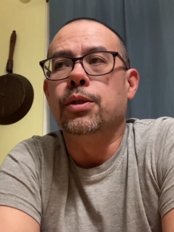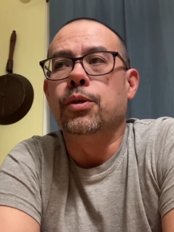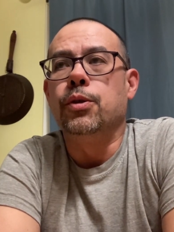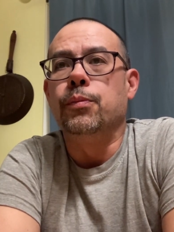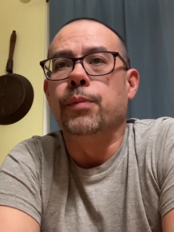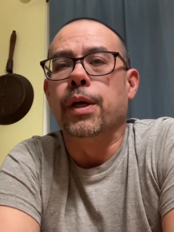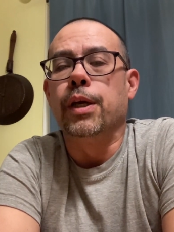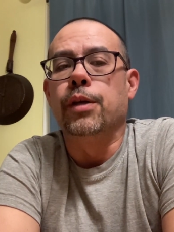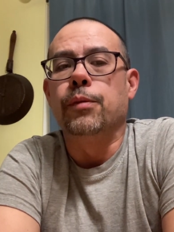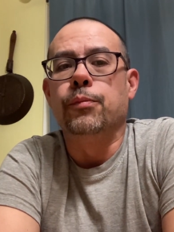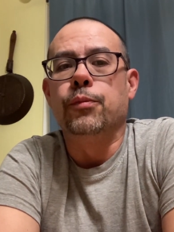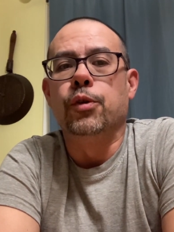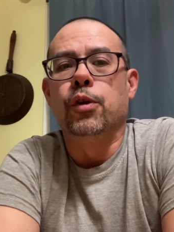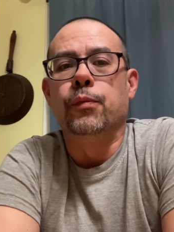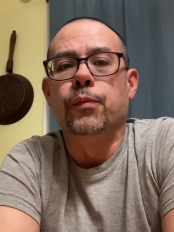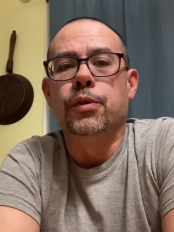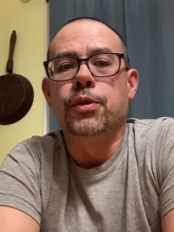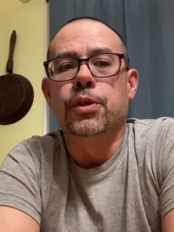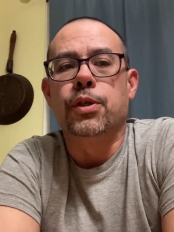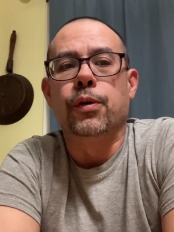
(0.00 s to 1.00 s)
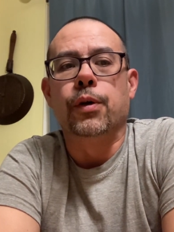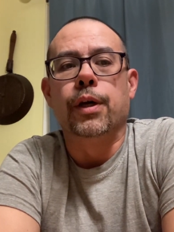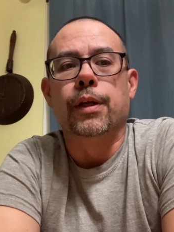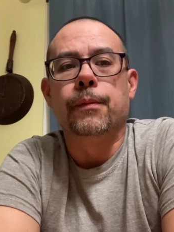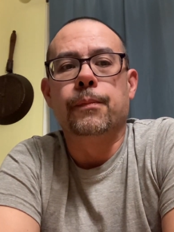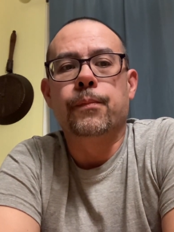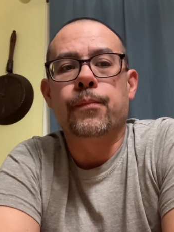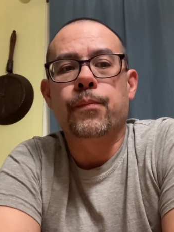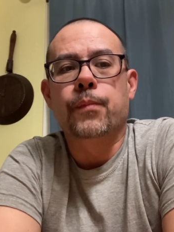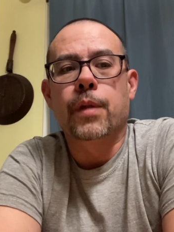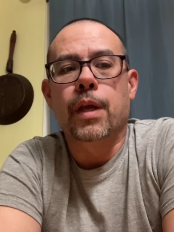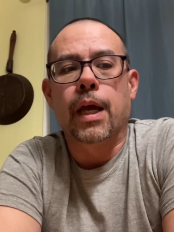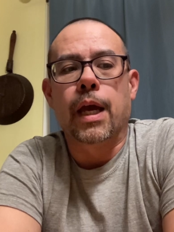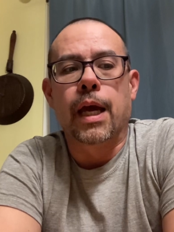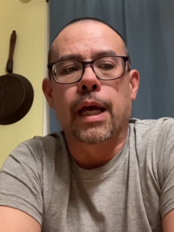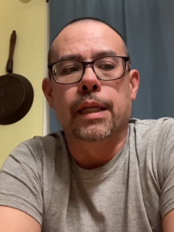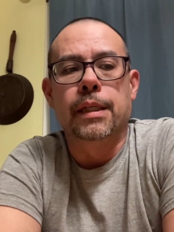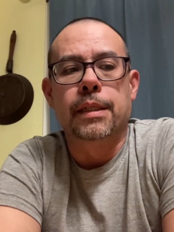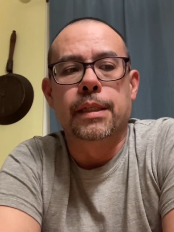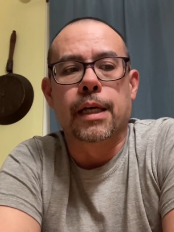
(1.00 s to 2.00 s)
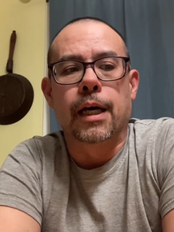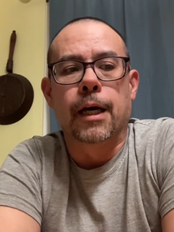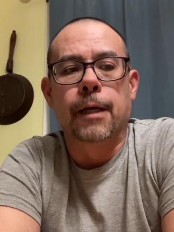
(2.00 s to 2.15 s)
make improvements to it. And